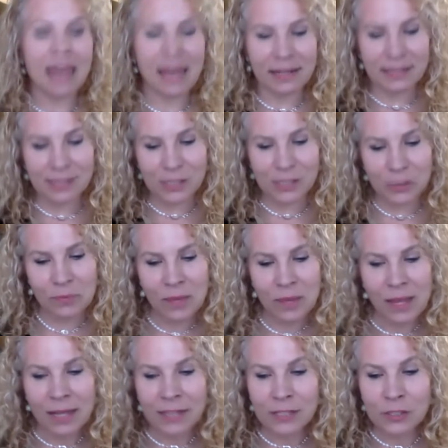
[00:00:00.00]
And so
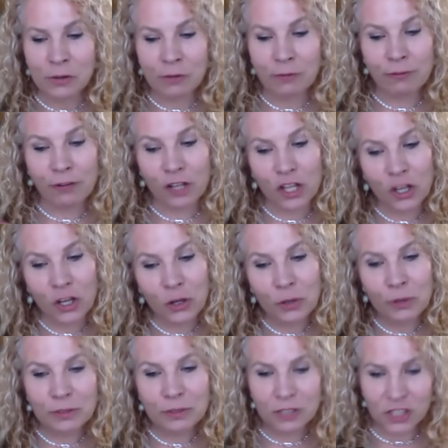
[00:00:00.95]
so for
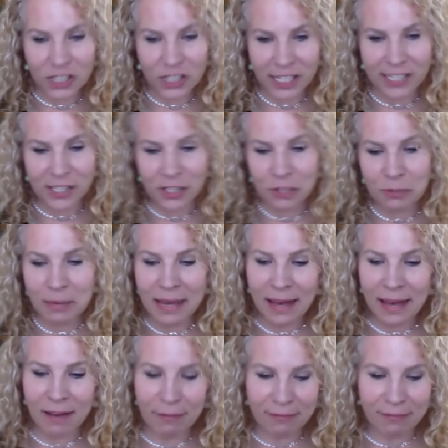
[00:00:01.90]
you, cheeks, you may
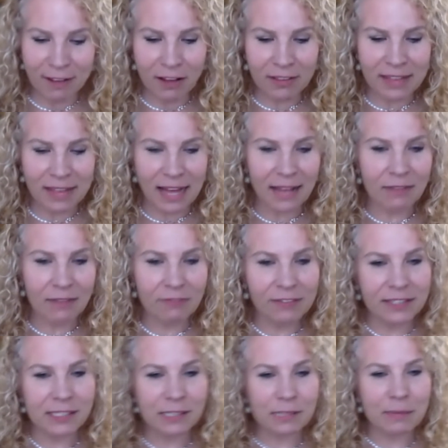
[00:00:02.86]
have felt that
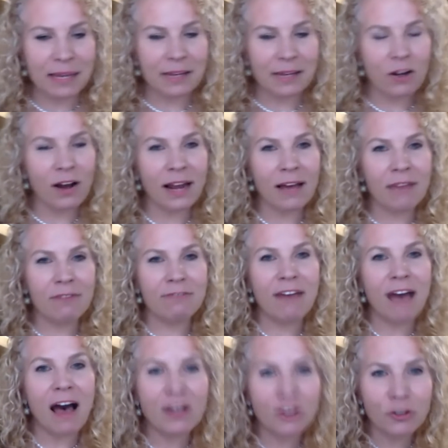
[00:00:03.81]
Vince may not have
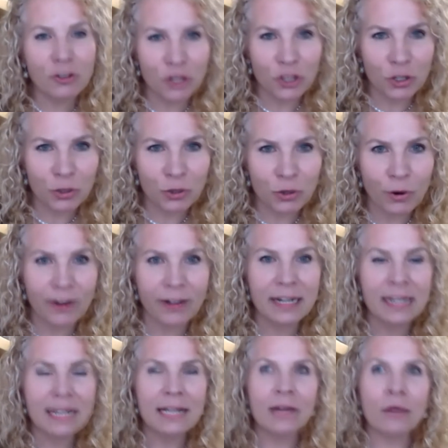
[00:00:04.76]
valued you or
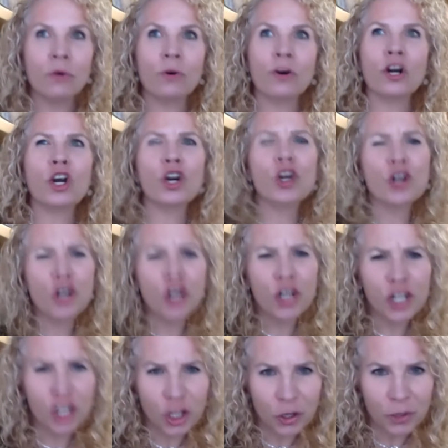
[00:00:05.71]
or
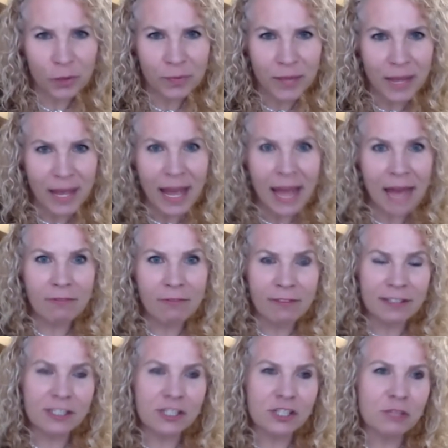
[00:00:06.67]
heard you. And
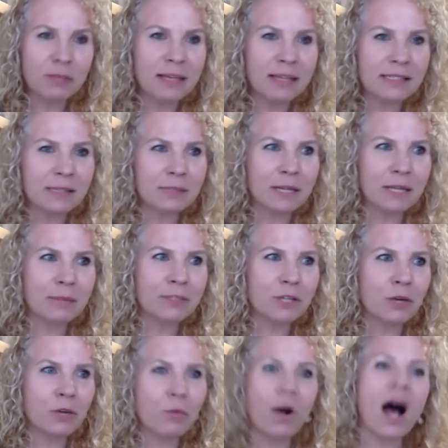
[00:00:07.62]
Vince, you may sometimes
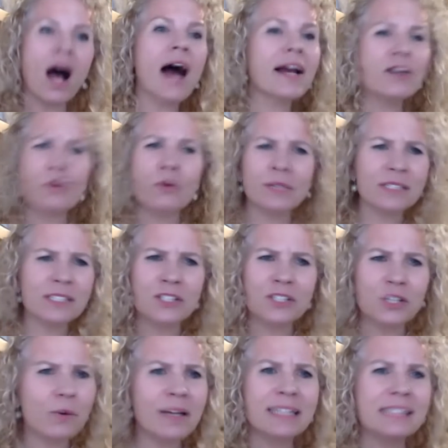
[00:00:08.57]
go, well, I know what to
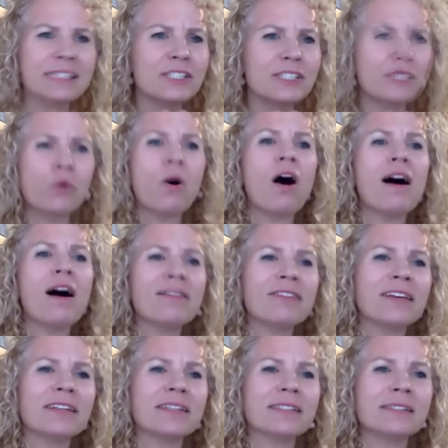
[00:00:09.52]
do. It's so
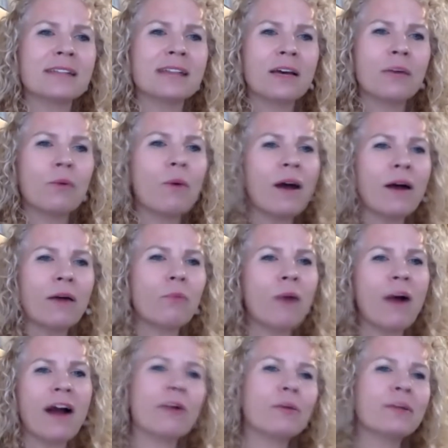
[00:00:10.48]
obvious. Why,
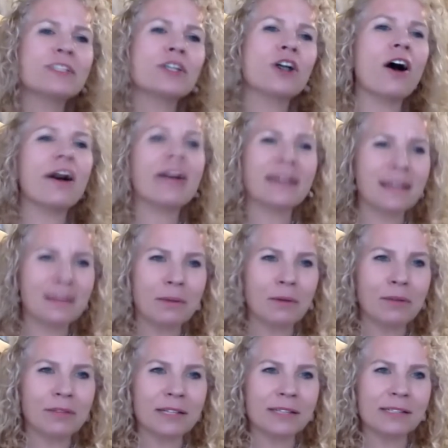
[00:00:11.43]
why are we talking
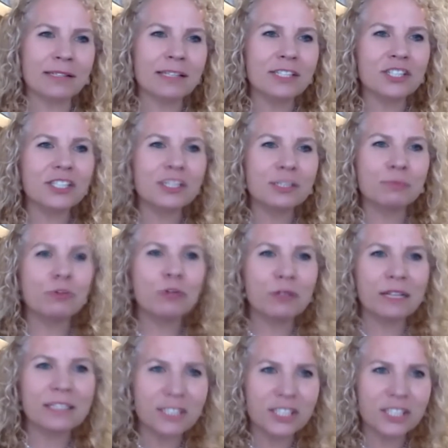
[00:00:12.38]
about this? Let's just move,
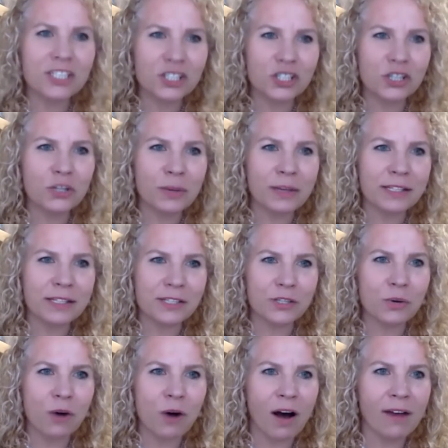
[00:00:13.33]
let's just do it. It's
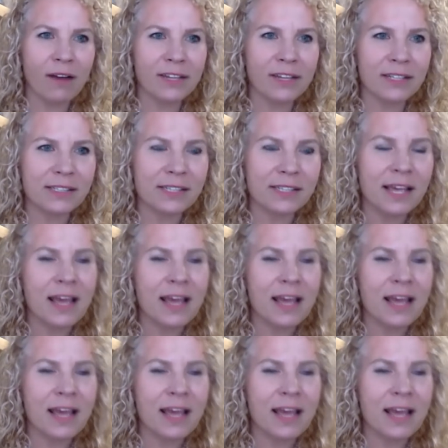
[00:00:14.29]
so obvious.